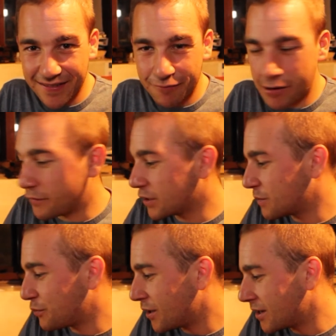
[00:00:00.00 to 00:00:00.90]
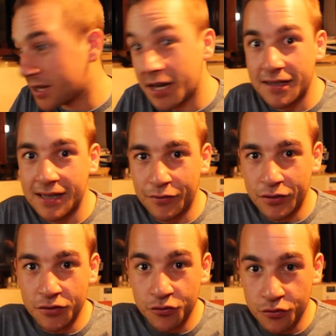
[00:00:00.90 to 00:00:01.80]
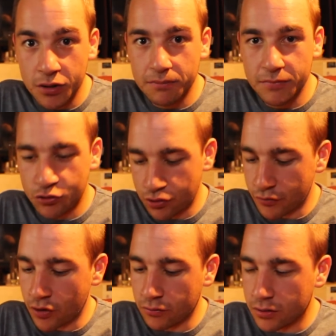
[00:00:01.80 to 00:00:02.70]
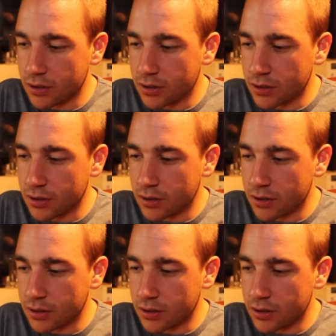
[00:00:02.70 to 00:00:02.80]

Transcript: Wait for the surprise. Heat 7. Drum roll.